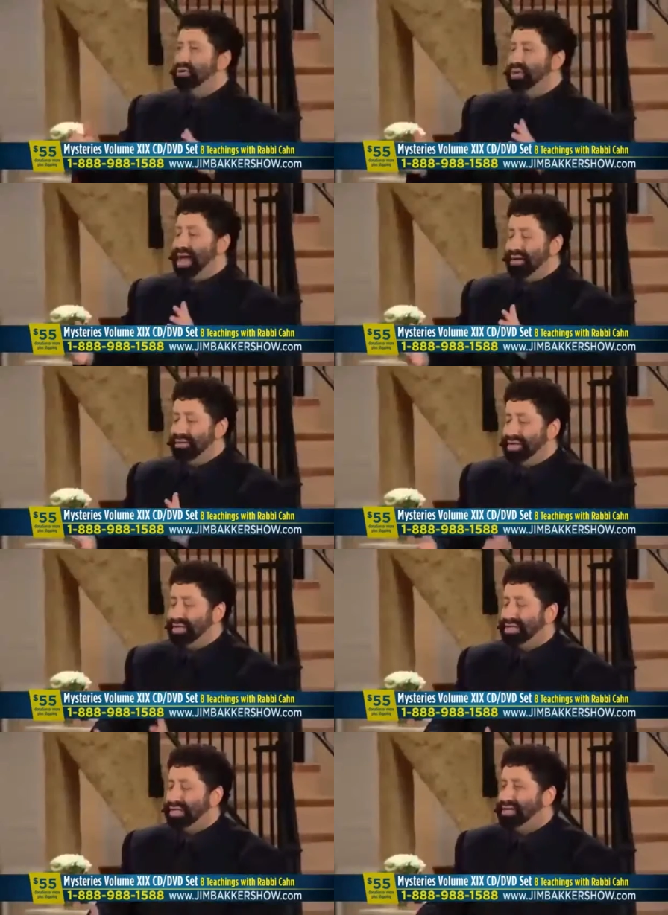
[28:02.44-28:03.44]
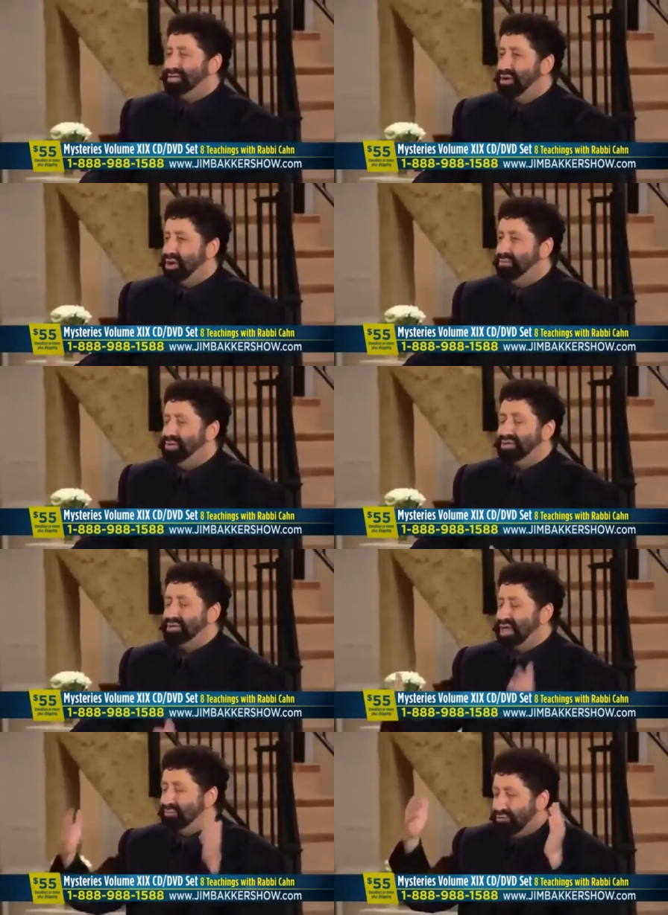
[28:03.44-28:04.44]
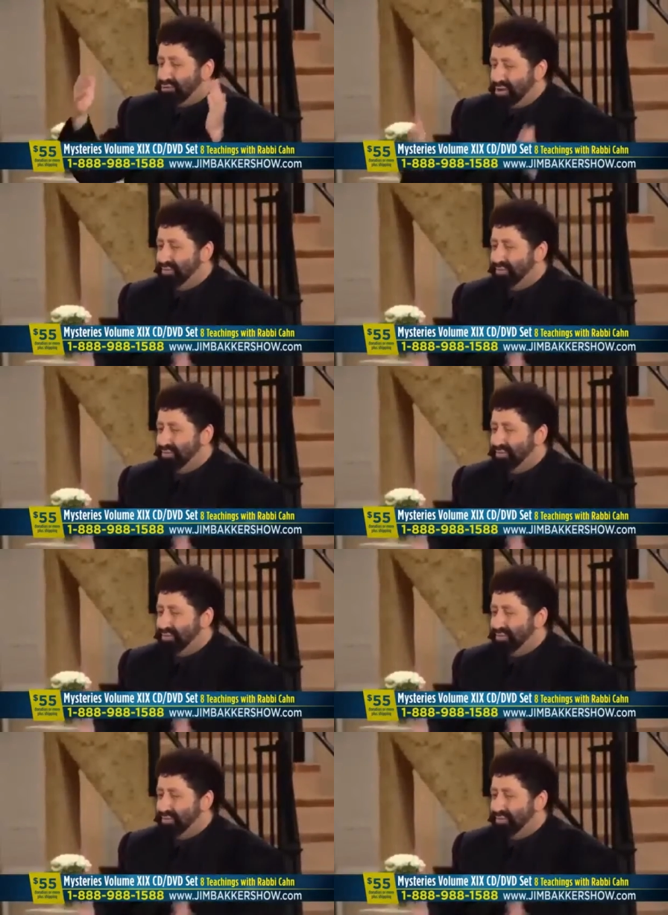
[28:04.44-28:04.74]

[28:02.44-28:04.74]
We're talking about how this is linked to the Harbingers. They're saying we will